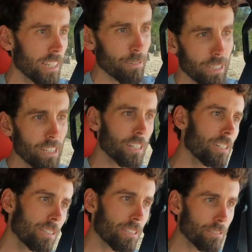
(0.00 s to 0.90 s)
Here we are
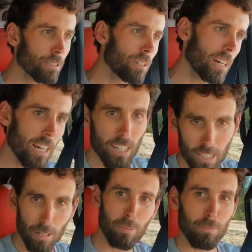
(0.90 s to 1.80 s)
going through
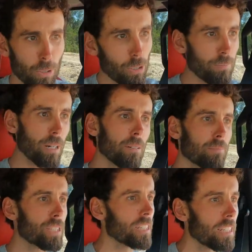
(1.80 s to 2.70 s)
a couple more
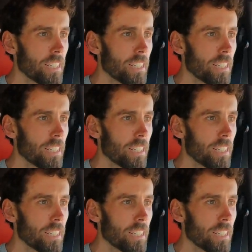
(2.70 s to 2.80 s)
bumps.